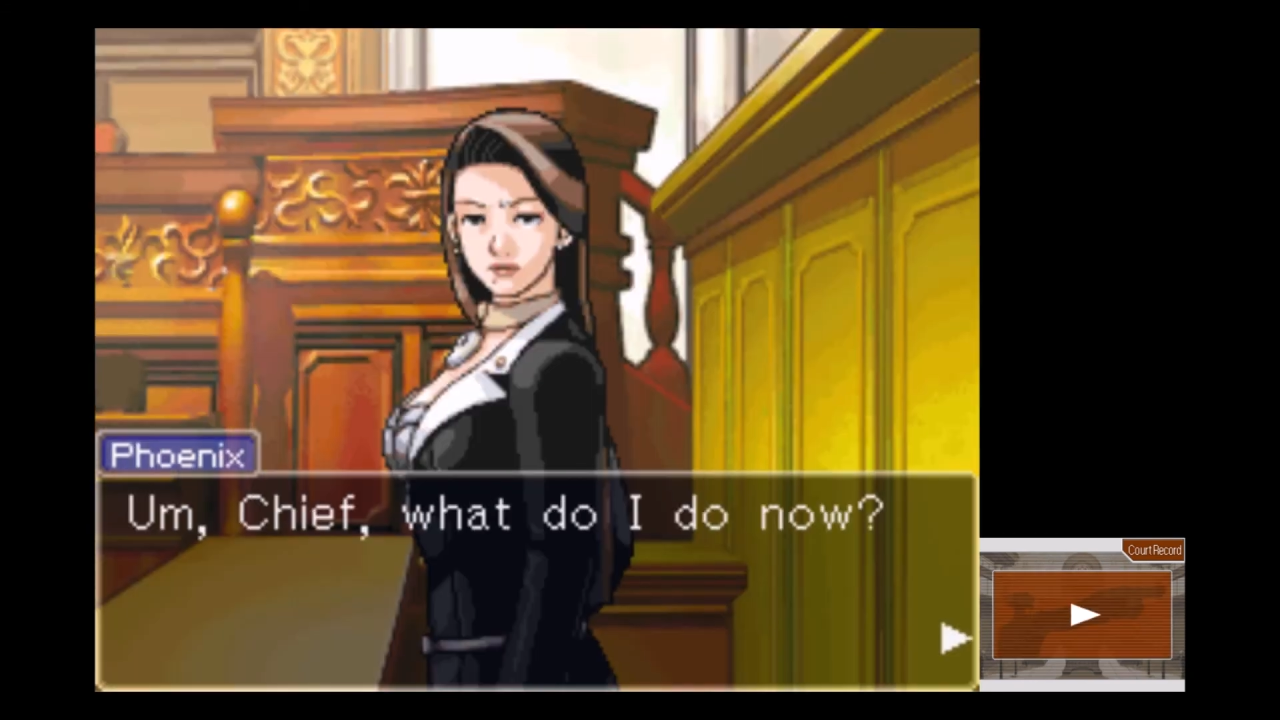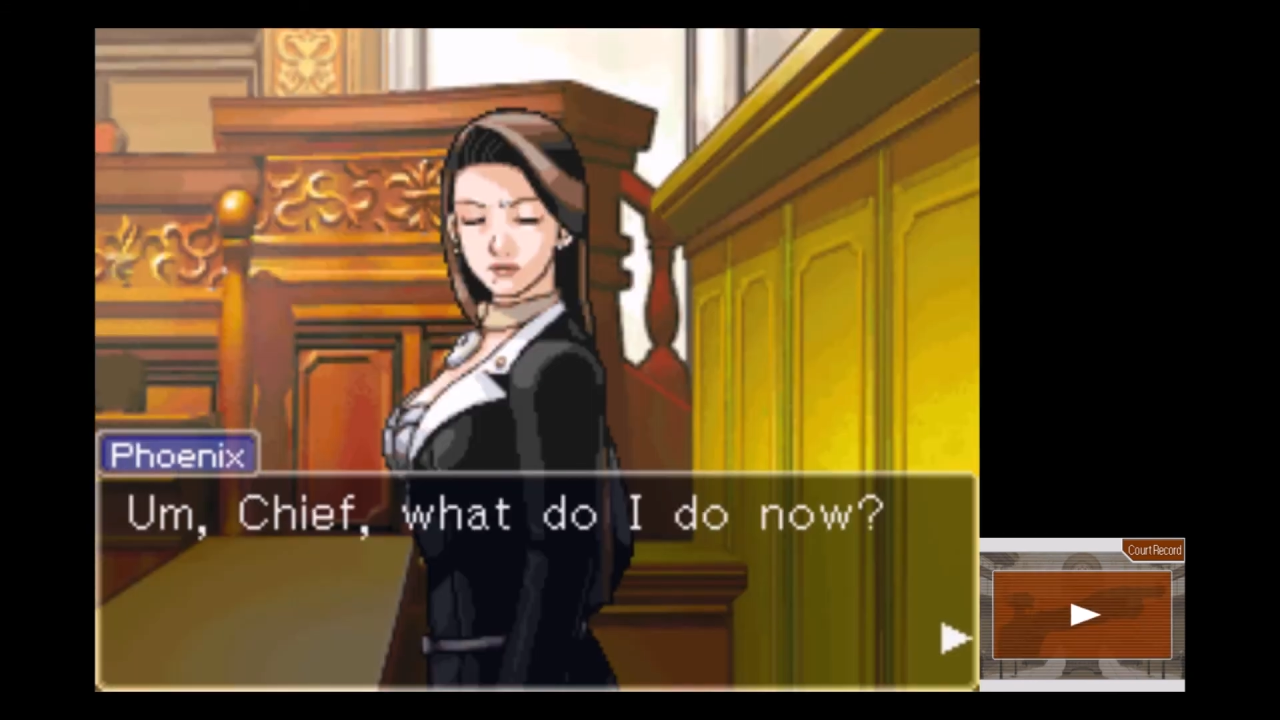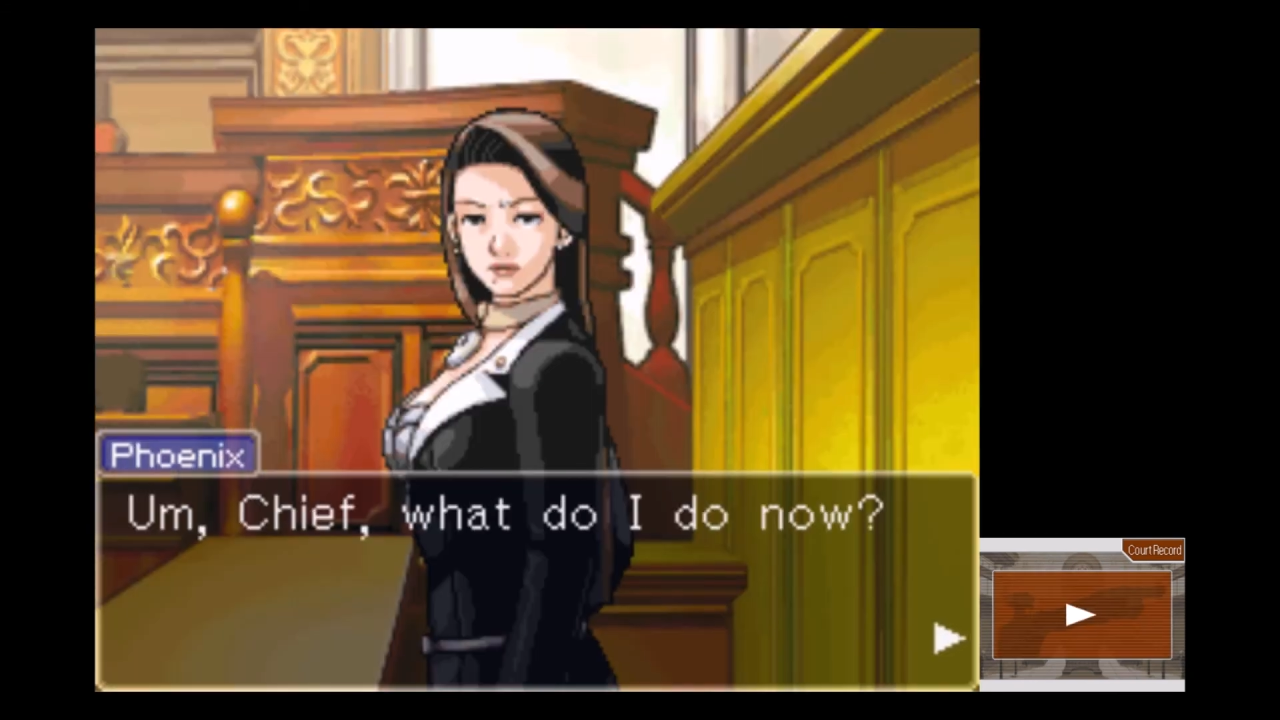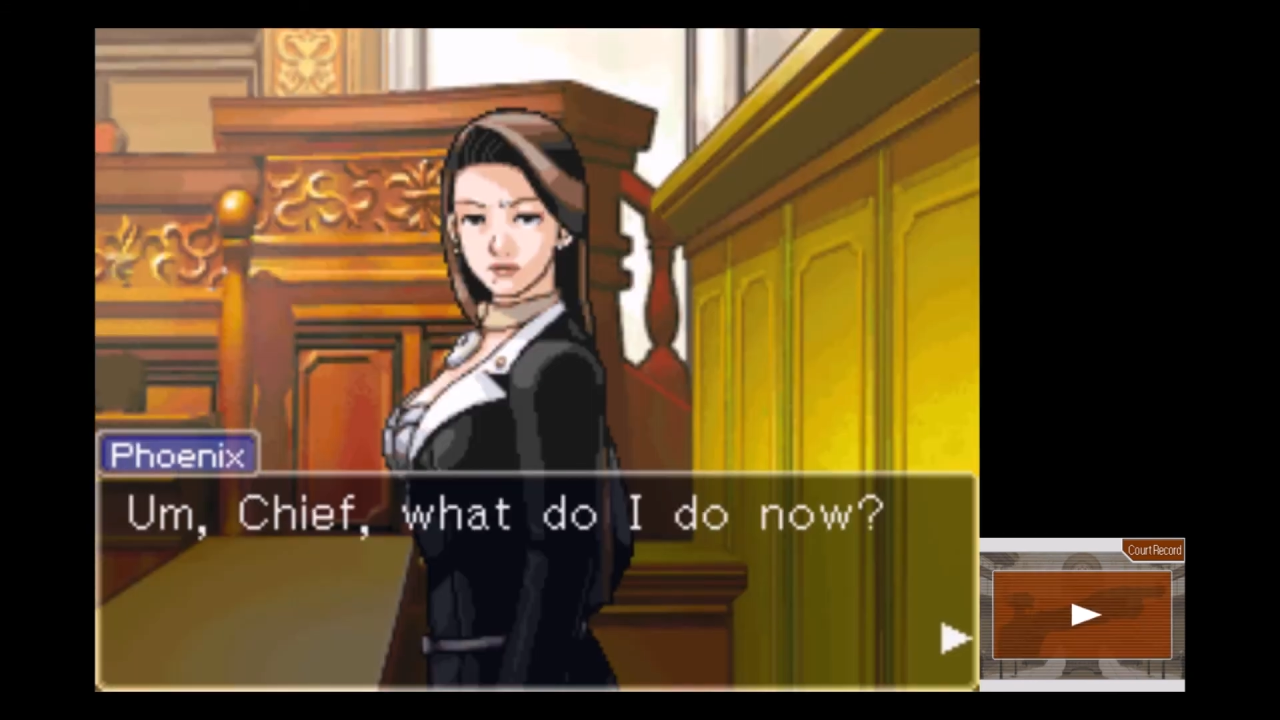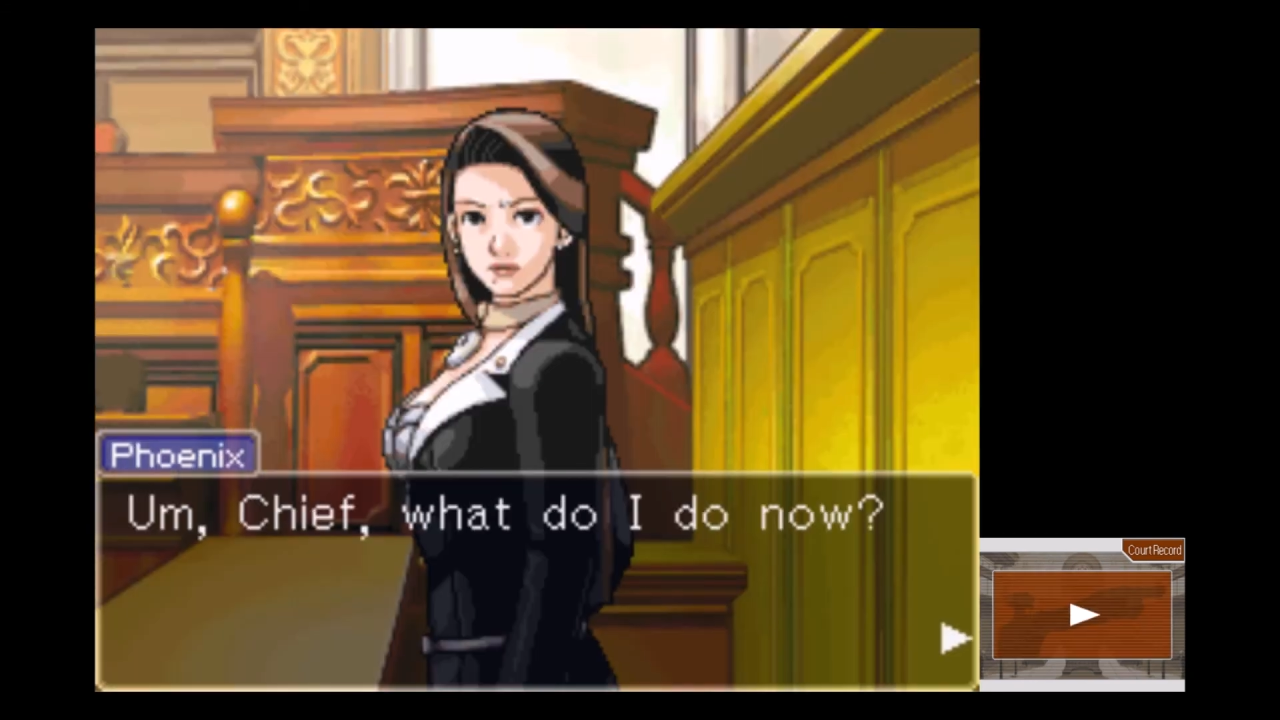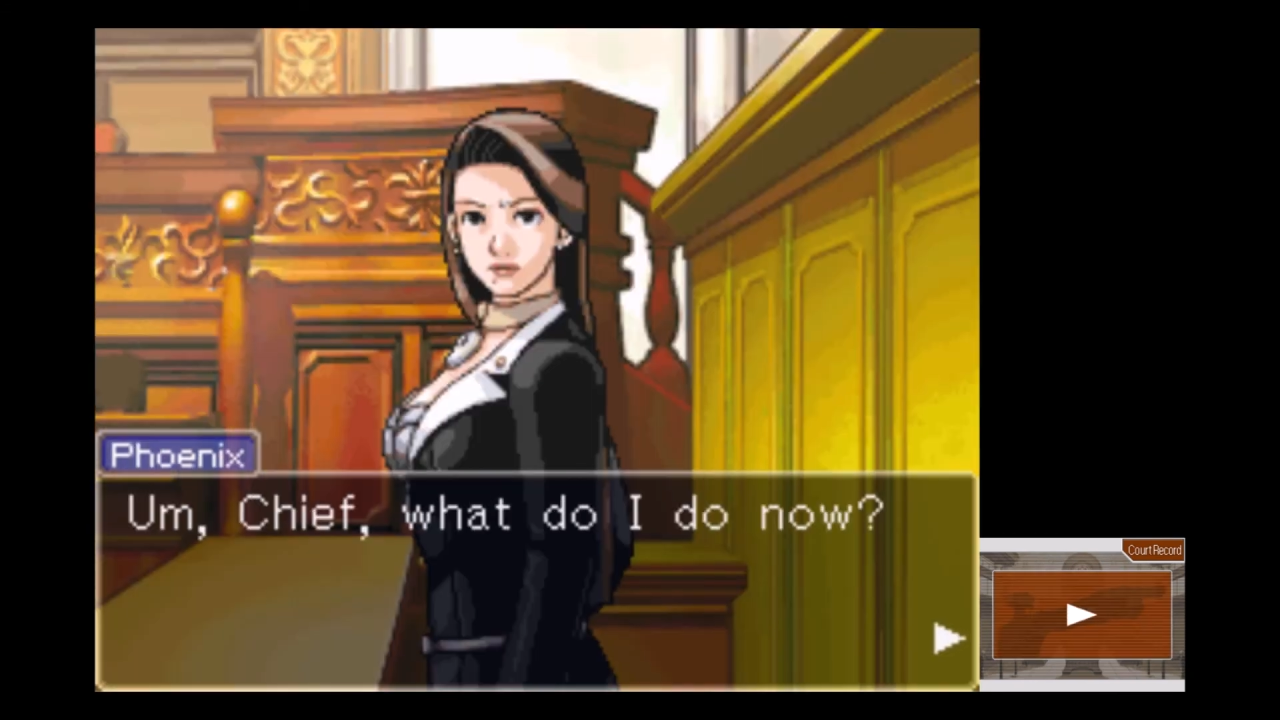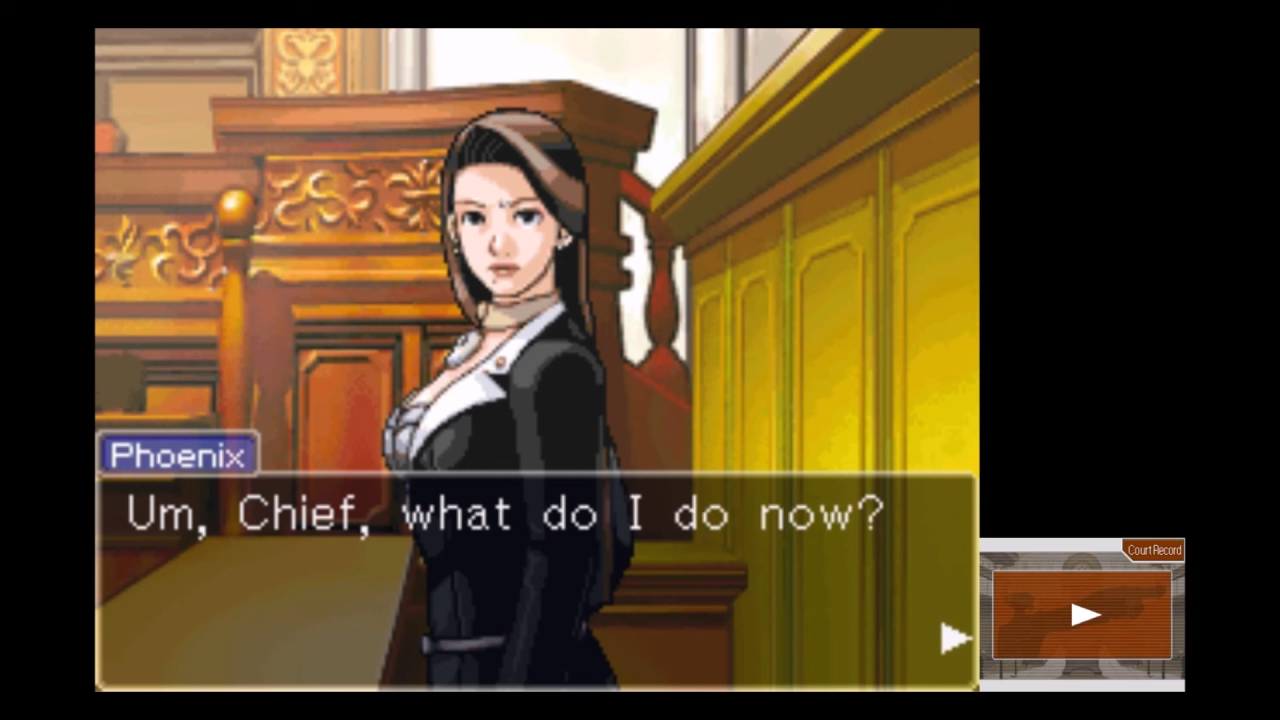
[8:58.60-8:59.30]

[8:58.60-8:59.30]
Chief,